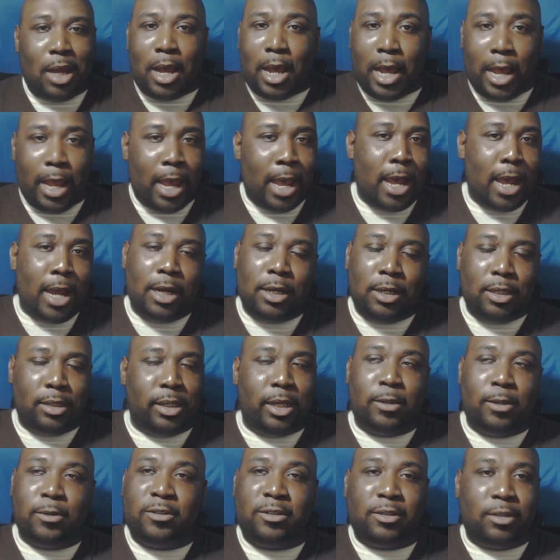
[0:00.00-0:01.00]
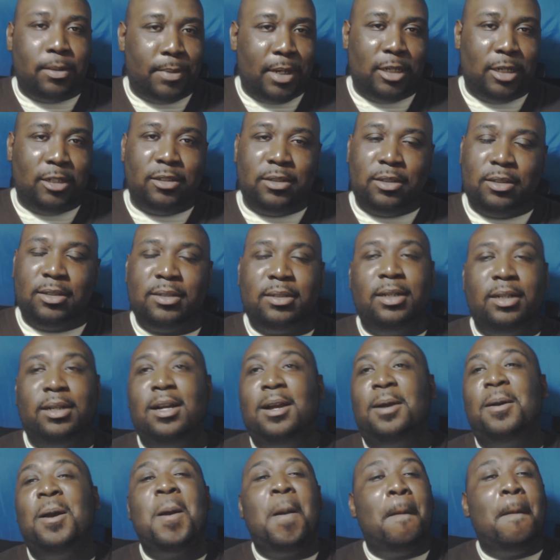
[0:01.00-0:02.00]
I highly doubt somebody's gonna say
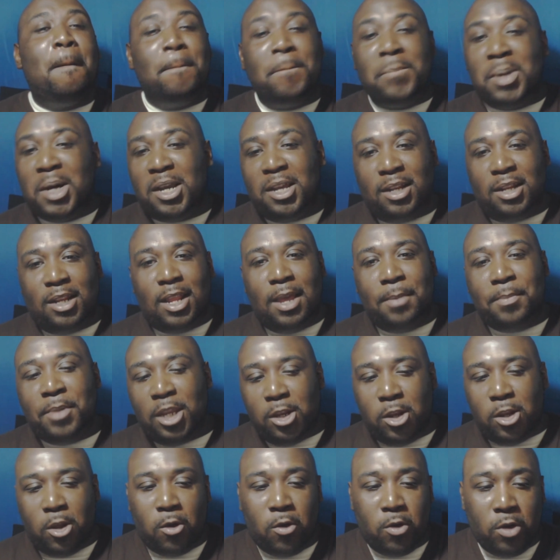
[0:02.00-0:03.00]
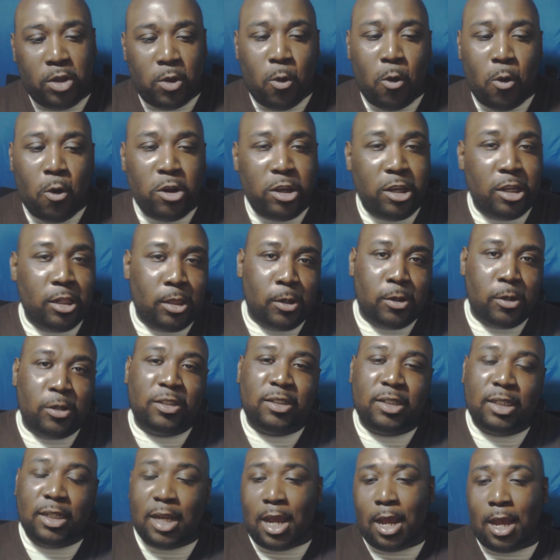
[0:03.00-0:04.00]
that. But let me know all your
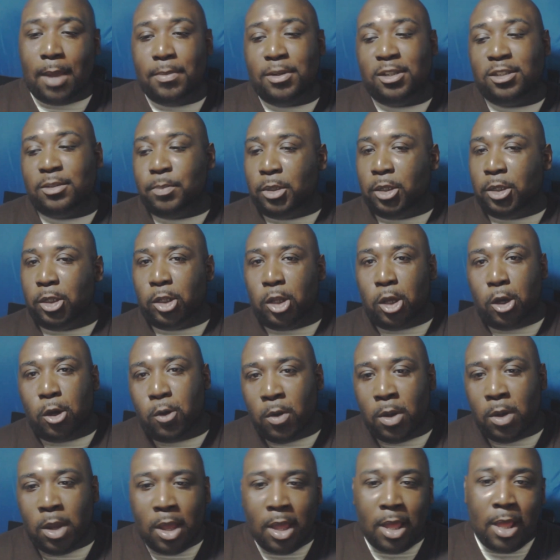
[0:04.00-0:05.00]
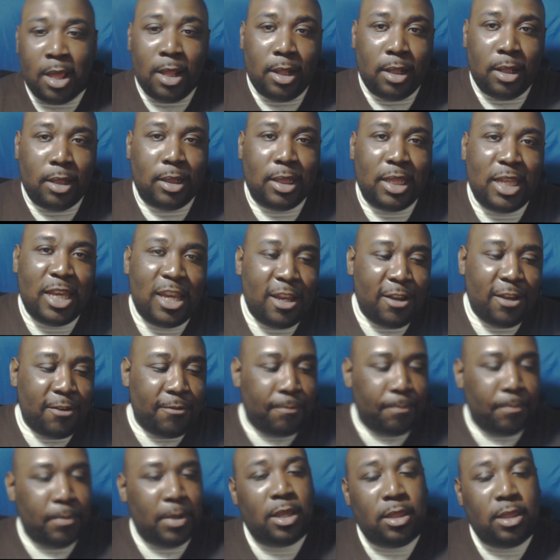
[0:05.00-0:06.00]
thoughts in the comments below.
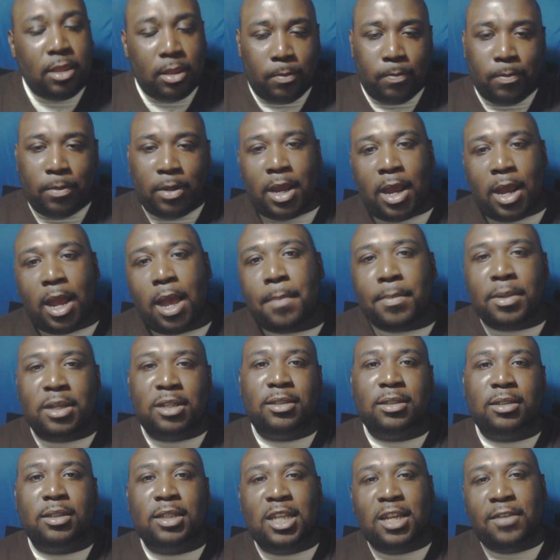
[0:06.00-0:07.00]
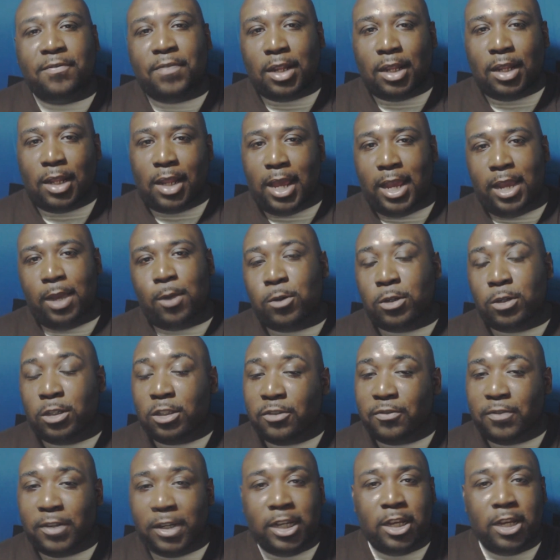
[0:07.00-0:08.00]
Leave me them comments. Leave a like on
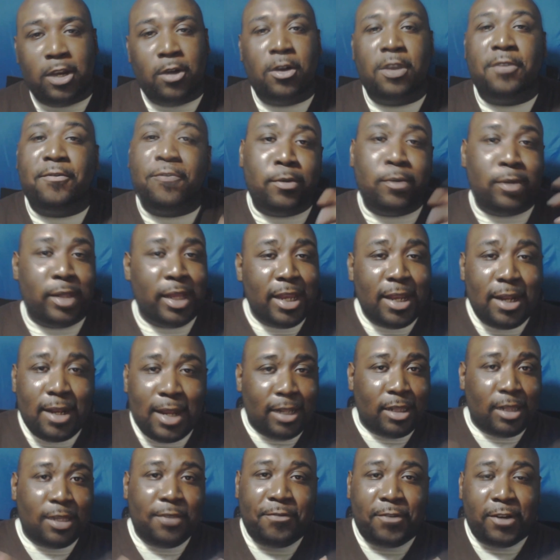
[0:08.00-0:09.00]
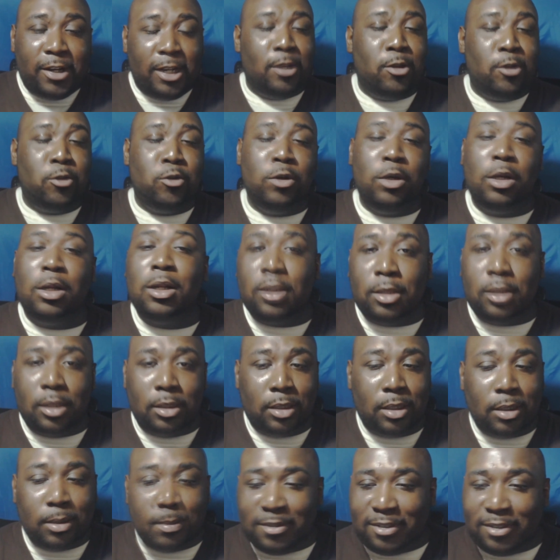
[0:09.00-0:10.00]
this video. If you didn't like the video, you can click the
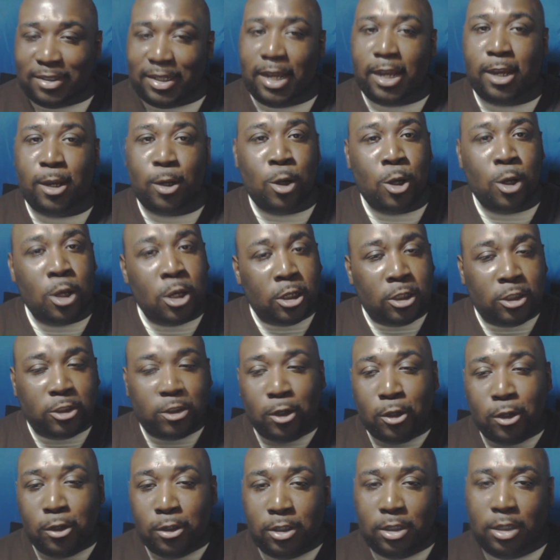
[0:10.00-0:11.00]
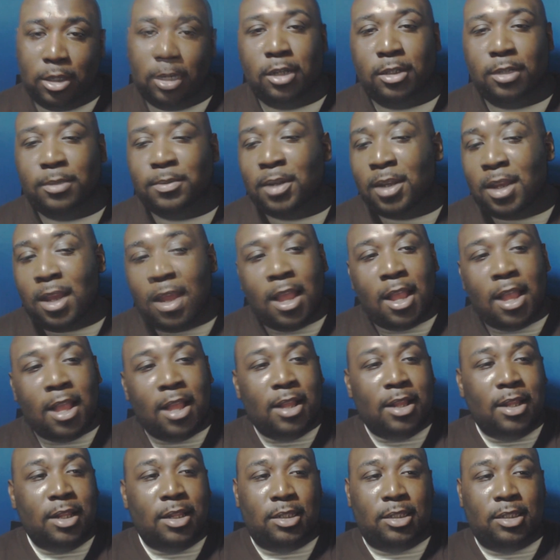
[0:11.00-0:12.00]
thumbs down. So good.
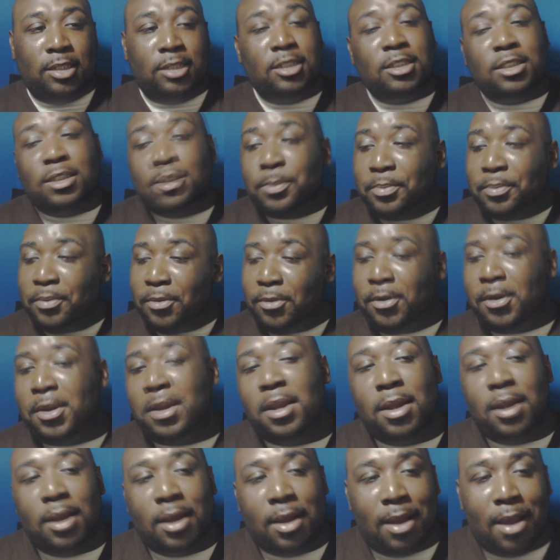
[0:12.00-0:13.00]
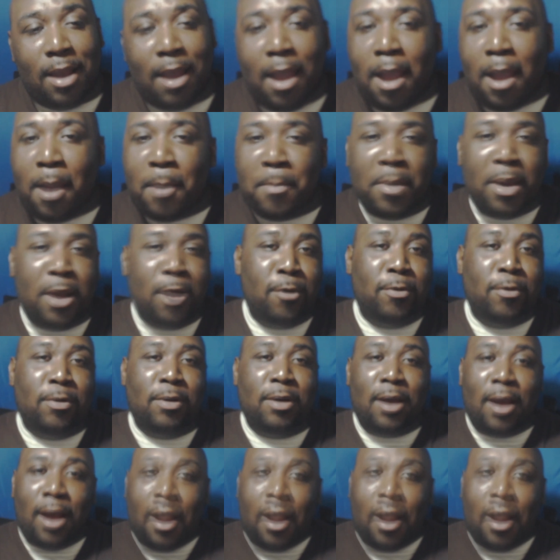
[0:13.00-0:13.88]
This is your boy. I'm out.